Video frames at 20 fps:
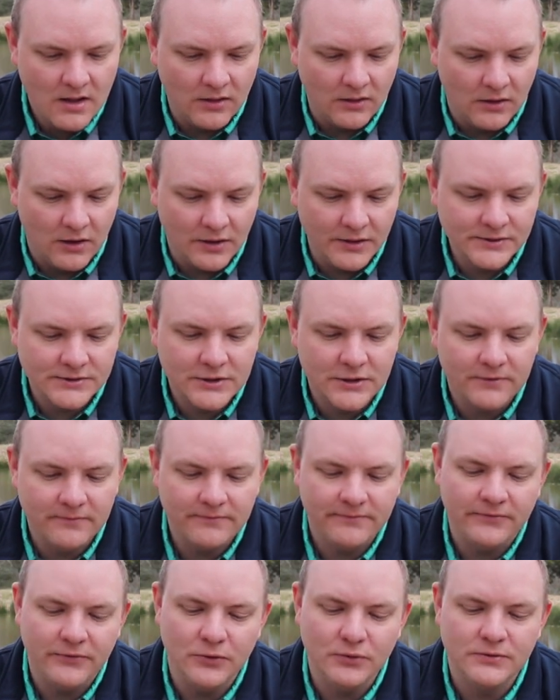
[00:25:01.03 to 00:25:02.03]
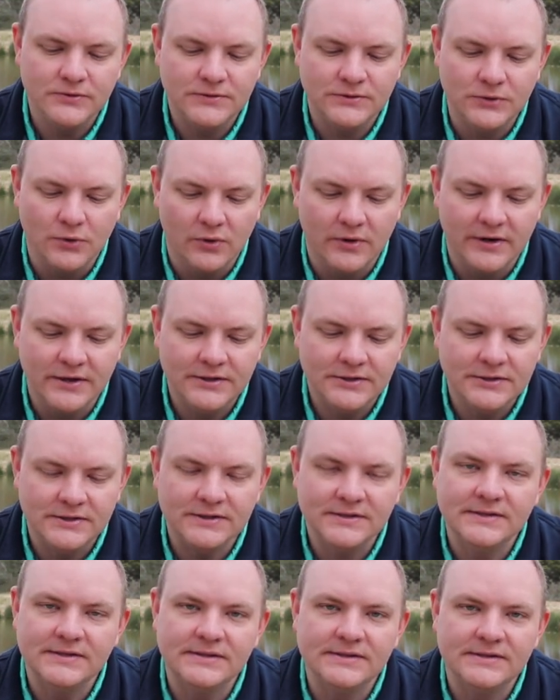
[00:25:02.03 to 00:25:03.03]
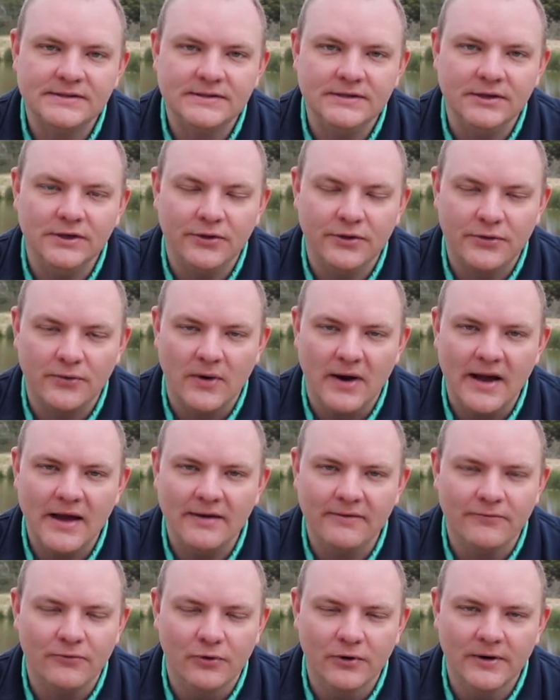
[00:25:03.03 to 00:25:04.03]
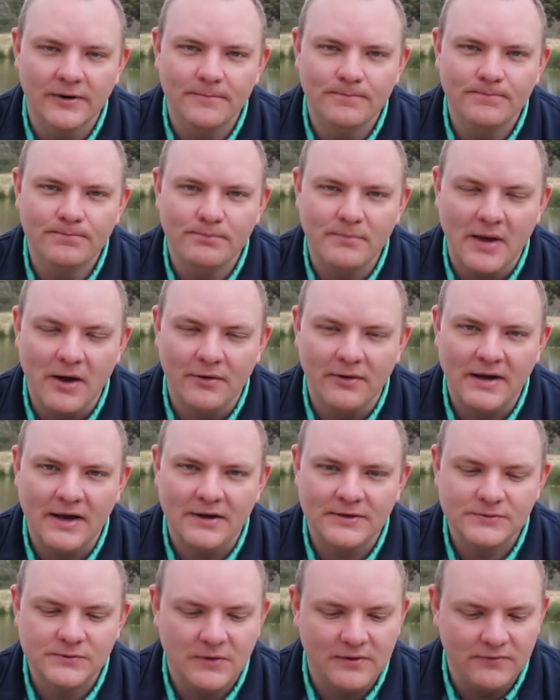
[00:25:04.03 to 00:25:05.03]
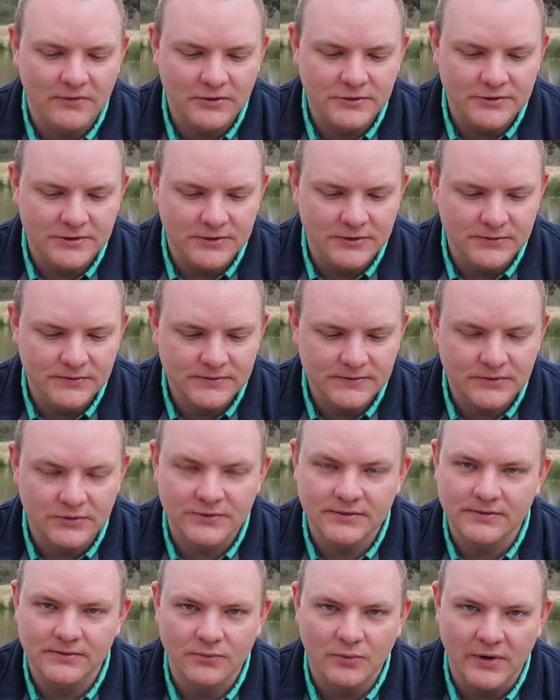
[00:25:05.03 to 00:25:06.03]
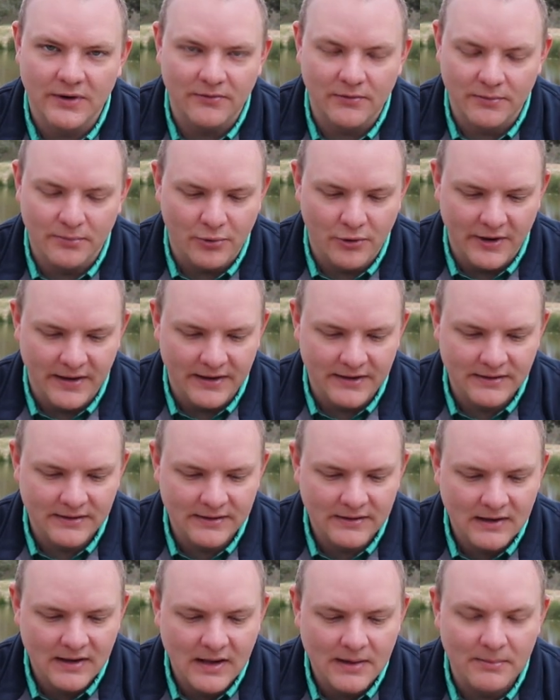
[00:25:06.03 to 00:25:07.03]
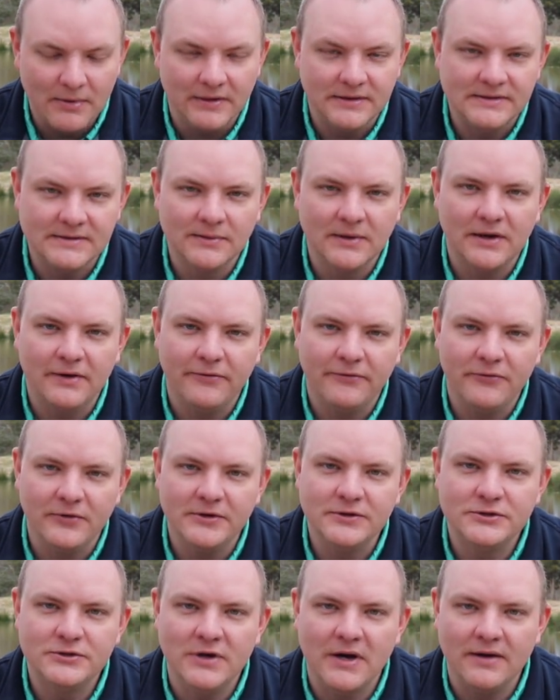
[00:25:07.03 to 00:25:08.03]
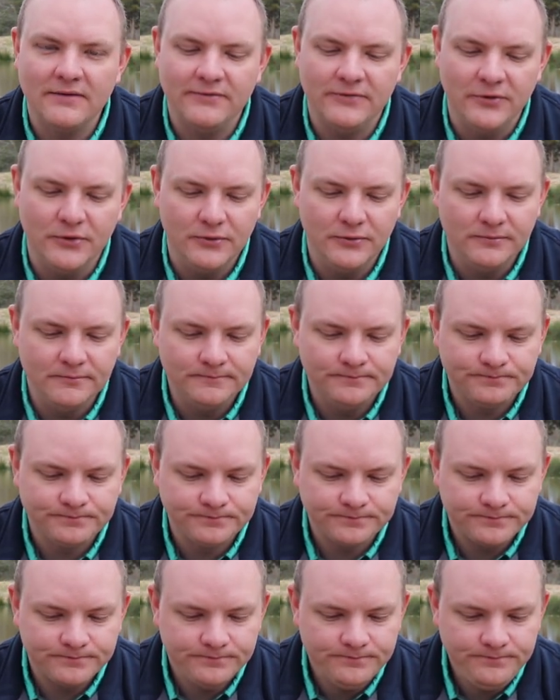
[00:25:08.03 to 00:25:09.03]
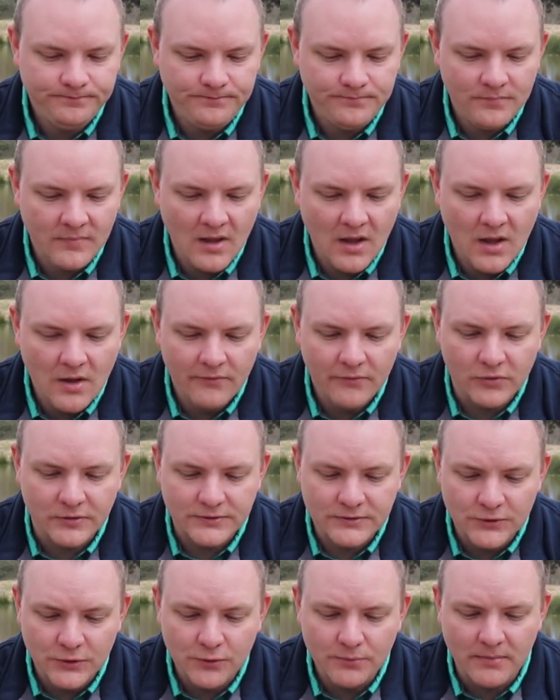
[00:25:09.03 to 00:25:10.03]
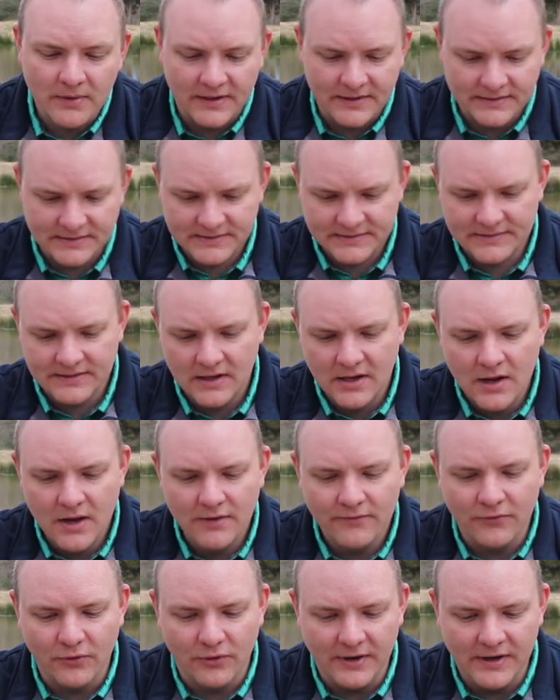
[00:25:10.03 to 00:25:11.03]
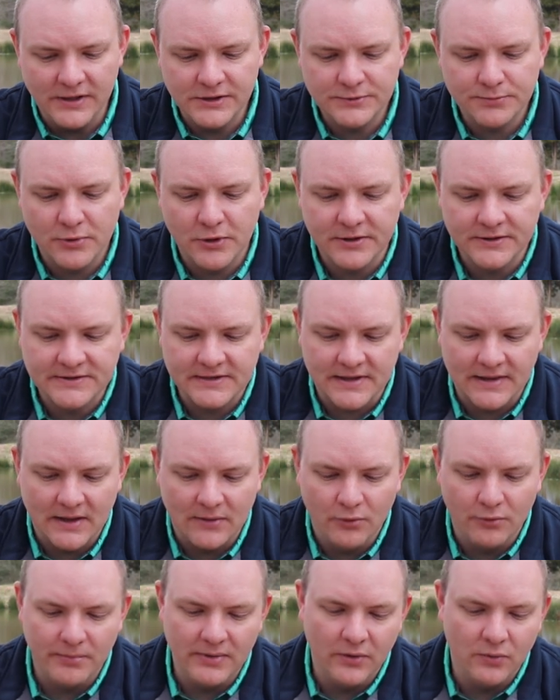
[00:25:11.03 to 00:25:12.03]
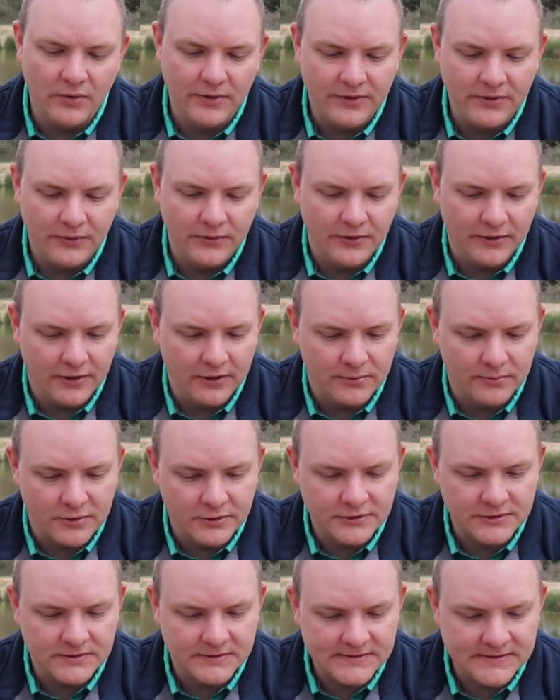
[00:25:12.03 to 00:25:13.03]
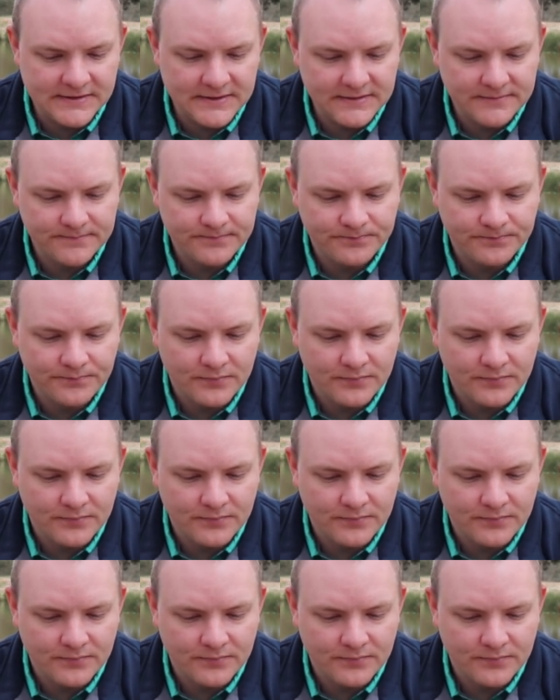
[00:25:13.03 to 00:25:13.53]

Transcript: Long-term food storage, this is Thrive or Mountain House, whatever you choose, or whatever brand, but some kind of freeze-dried food for two months for each person that will be with you during an emergency